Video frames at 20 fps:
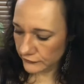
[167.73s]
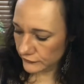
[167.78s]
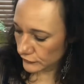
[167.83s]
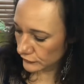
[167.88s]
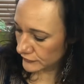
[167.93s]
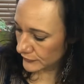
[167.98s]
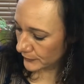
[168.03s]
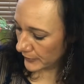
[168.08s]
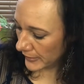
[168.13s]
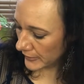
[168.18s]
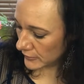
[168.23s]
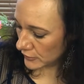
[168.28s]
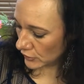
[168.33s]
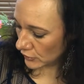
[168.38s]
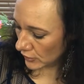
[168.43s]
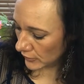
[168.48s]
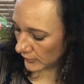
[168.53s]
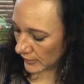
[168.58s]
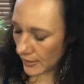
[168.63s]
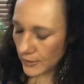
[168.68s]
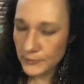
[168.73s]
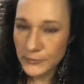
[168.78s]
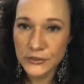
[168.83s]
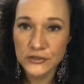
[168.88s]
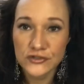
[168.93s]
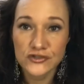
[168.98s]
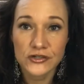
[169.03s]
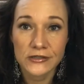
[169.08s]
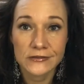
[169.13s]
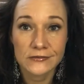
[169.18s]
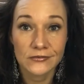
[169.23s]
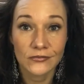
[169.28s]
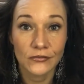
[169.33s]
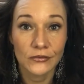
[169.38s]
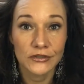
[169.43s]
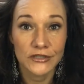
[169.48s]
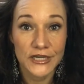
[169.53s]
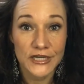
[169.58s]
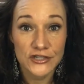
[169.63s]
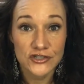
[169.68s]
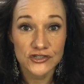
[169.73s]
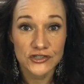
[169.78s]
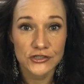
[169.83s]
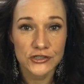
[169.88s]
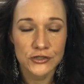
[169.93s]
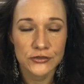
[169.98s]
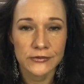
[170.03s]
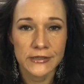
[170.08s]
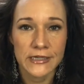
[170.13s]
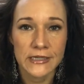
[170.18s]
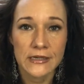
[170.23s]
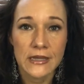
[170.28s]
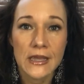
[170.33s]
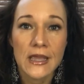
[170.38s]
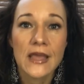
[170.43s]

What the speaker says: So depending on how much exfoliation you need,